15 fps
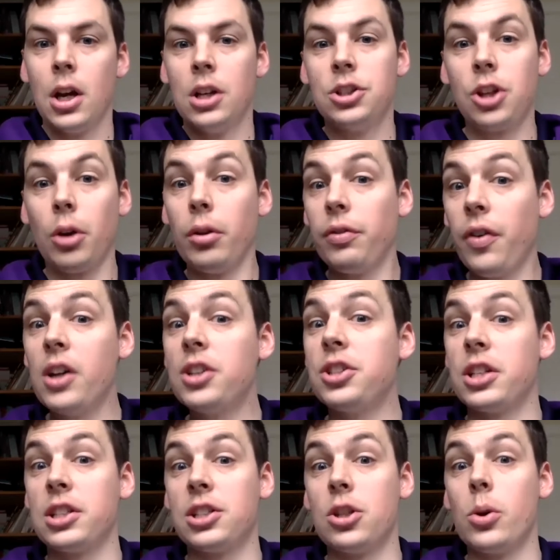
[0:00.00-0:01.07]
So the first
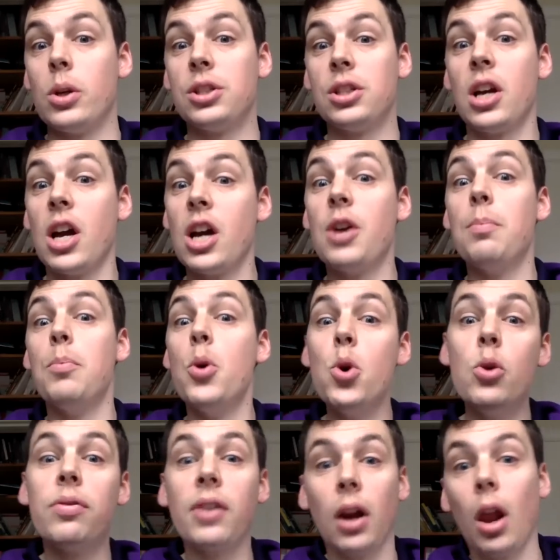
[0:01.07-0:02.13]
thing to do is
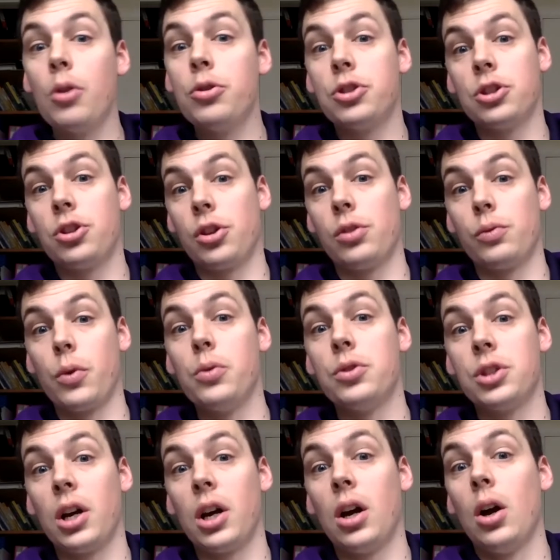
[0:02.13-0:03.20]
move closer to the
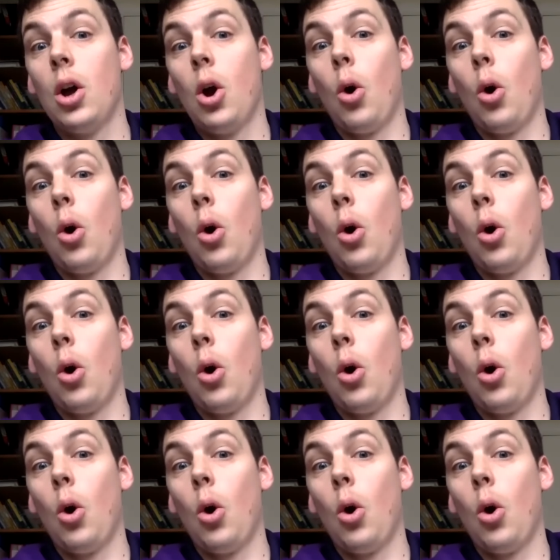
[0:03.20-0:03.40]
router,